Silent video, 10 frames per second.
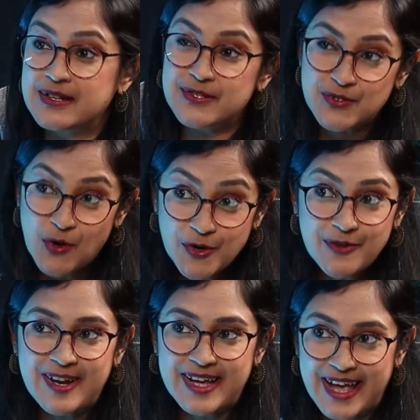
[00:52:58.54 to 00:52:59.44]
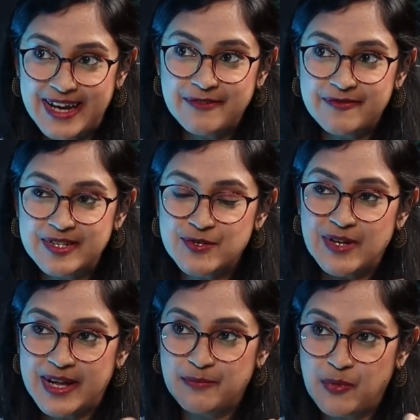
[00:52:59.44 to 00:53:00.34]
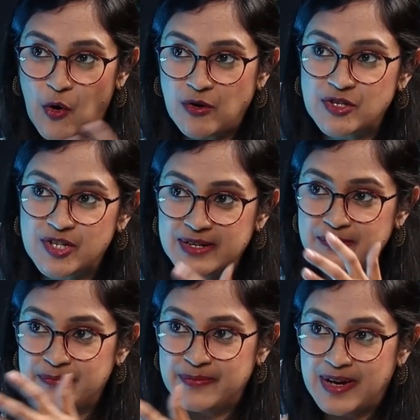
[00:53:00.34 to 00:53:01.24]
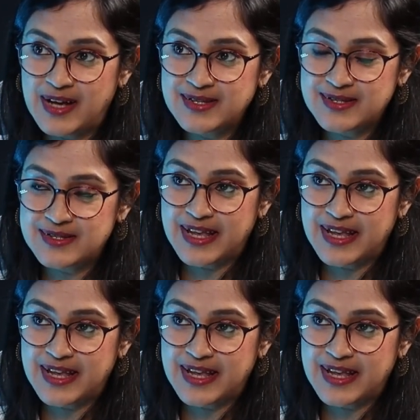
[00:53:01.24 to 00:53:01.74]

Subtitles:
Sort of like NFT. So like blockchain plus